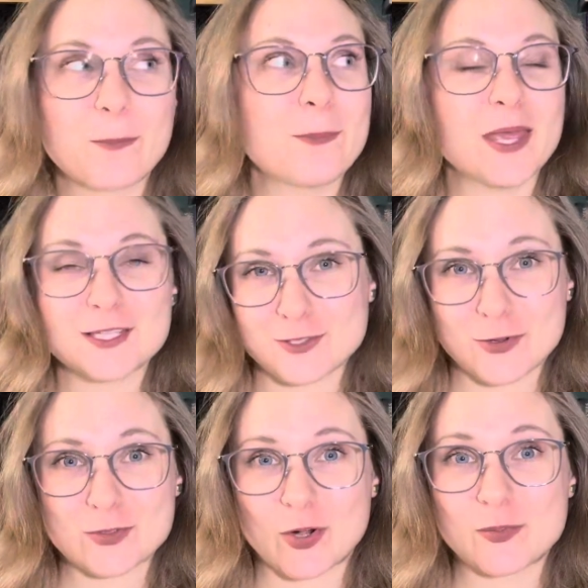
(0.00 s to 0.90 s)
big
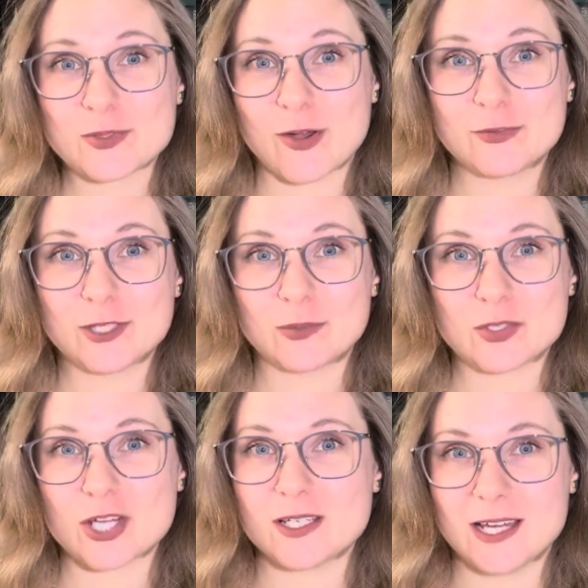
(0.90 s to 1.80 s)
snowstorm, so everything was
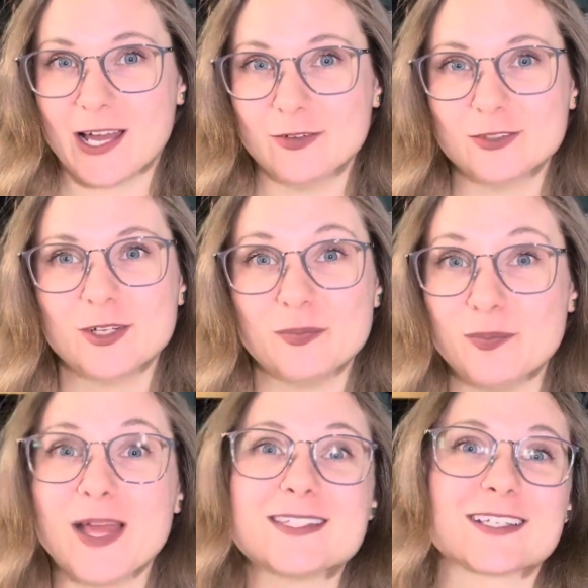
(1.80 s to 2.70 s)
shut down
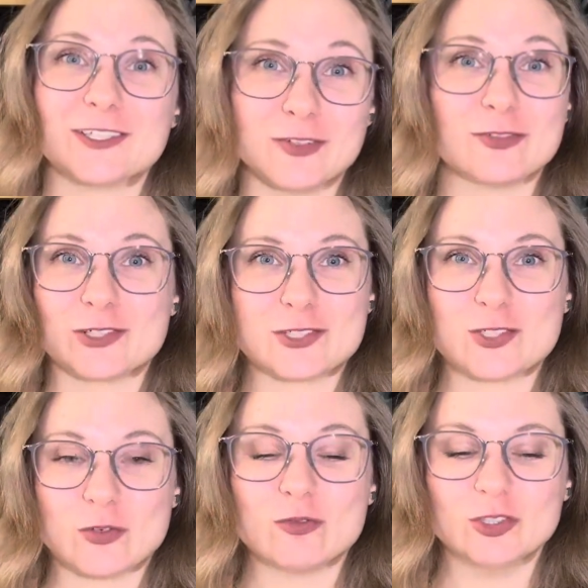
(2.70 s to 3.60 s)
basically for
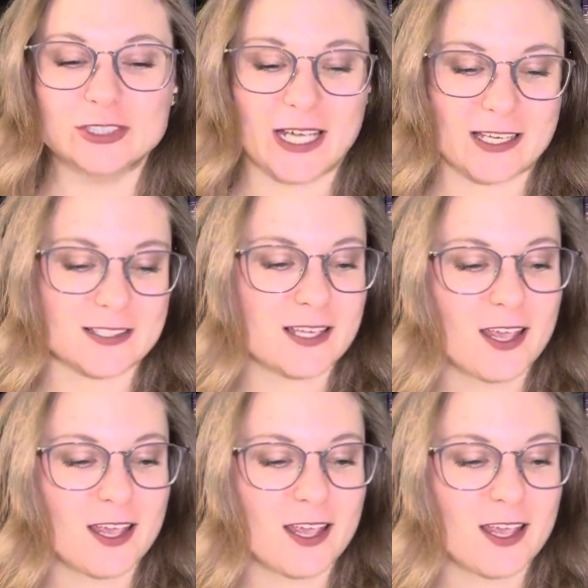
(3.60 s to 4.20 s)
2 full days.